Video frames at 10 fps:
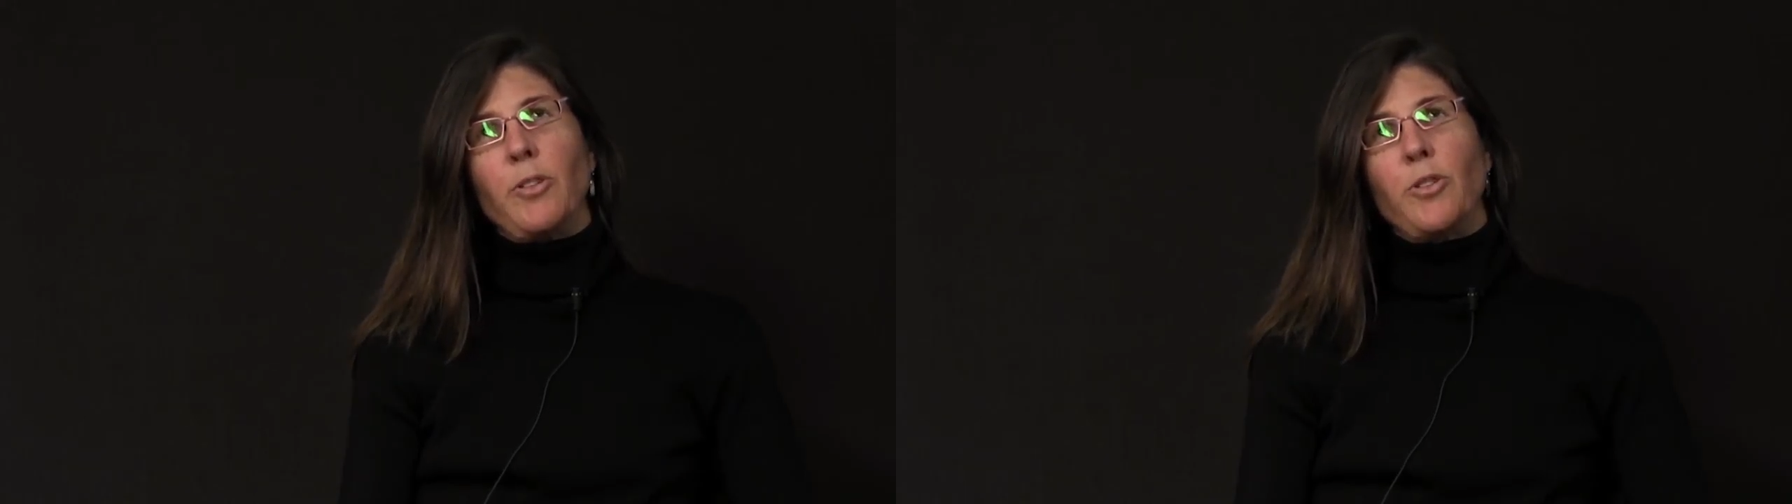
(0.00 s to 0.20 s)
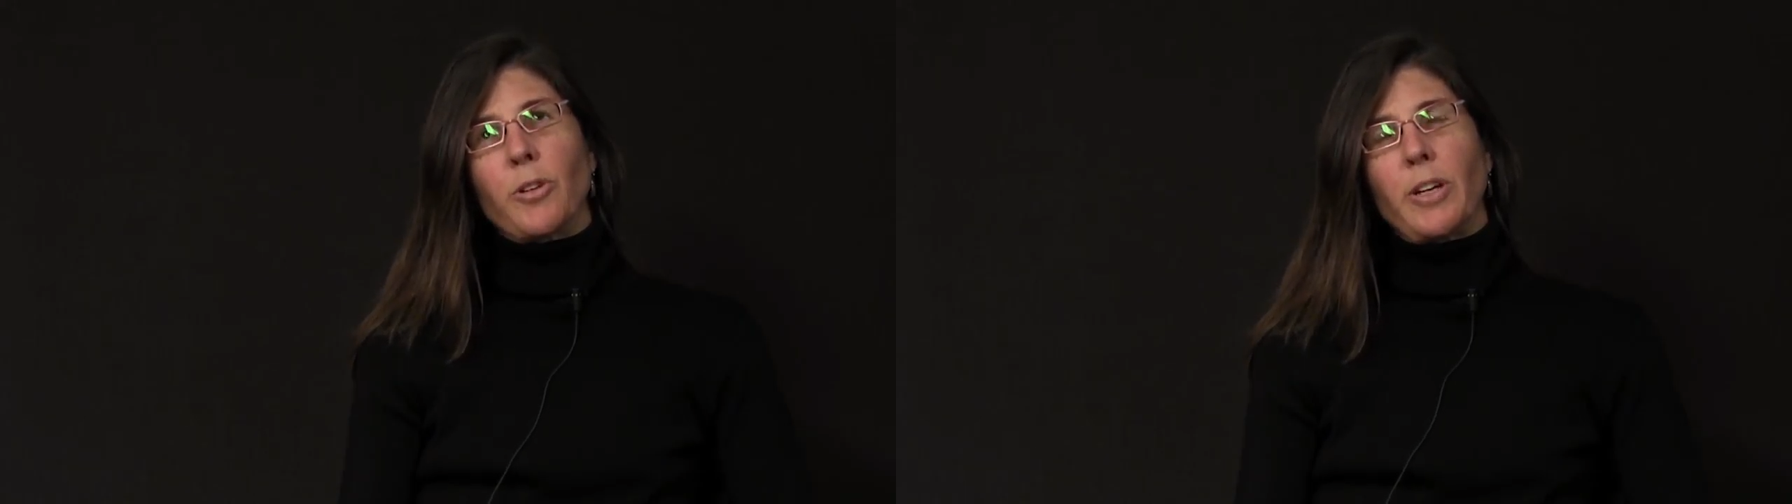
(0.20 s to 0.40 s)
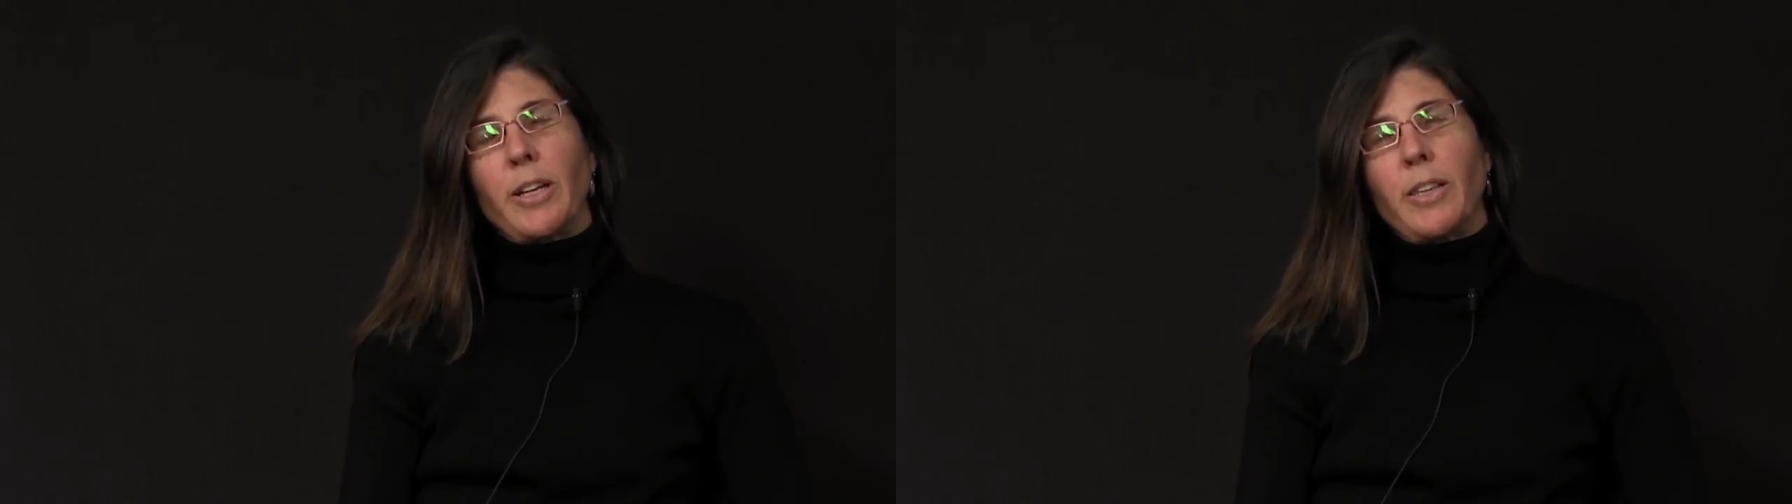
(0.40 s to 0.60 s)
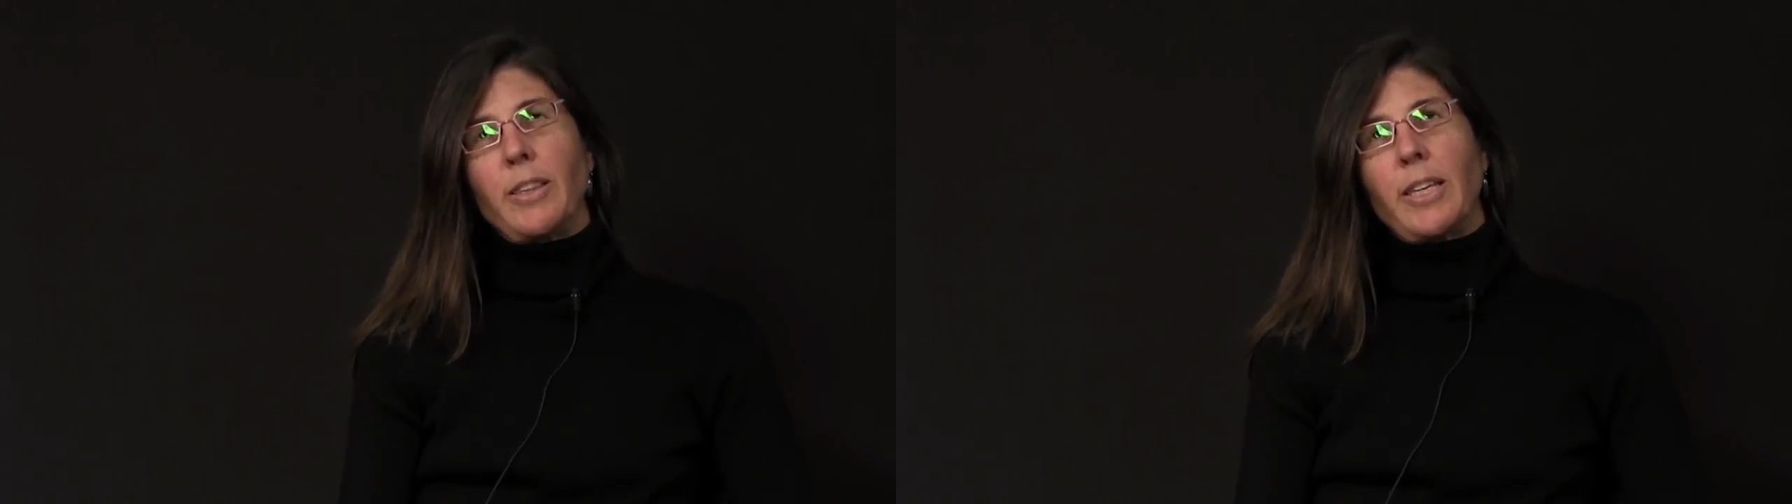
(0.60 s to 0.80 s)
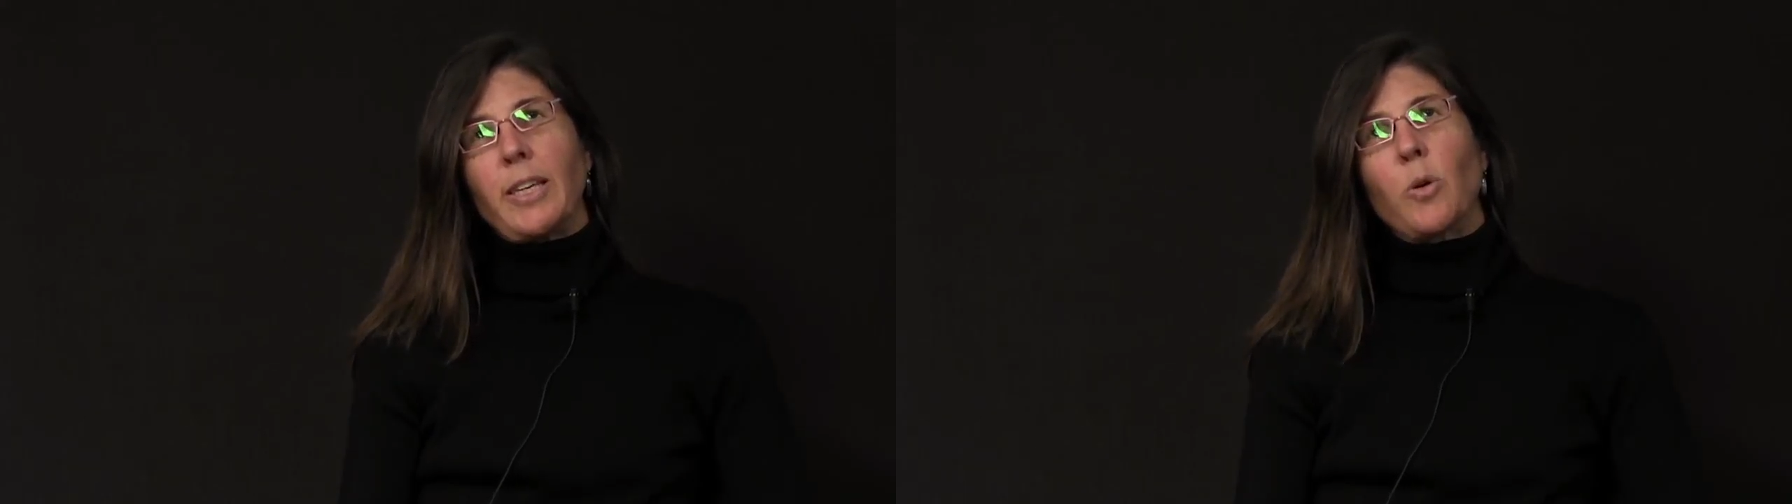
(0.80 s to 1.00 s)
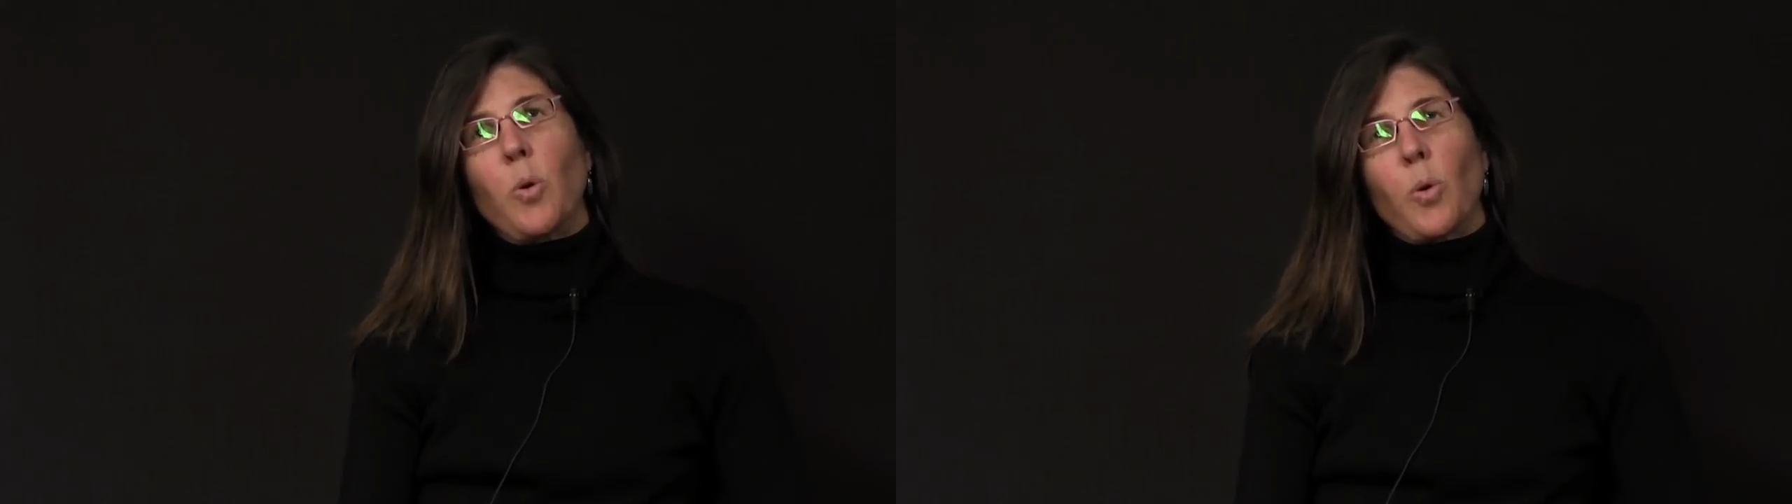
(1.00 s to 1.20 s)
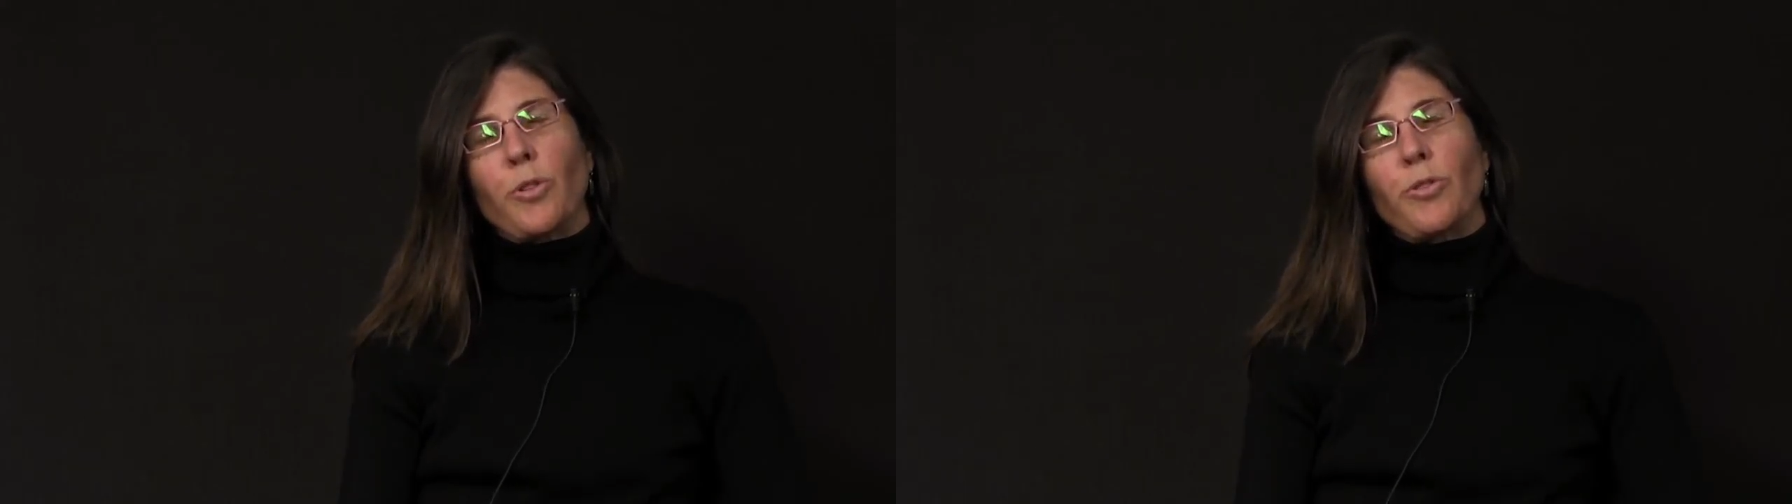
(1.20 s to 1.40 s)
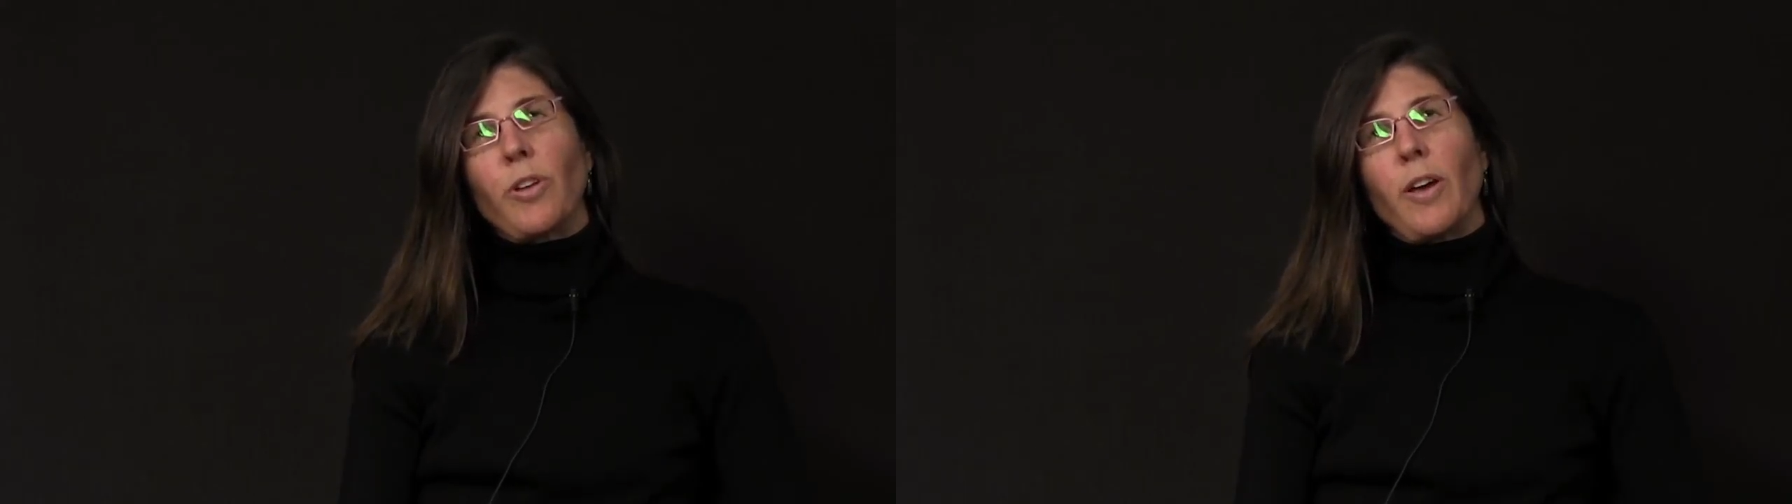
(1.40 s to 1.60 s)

during the course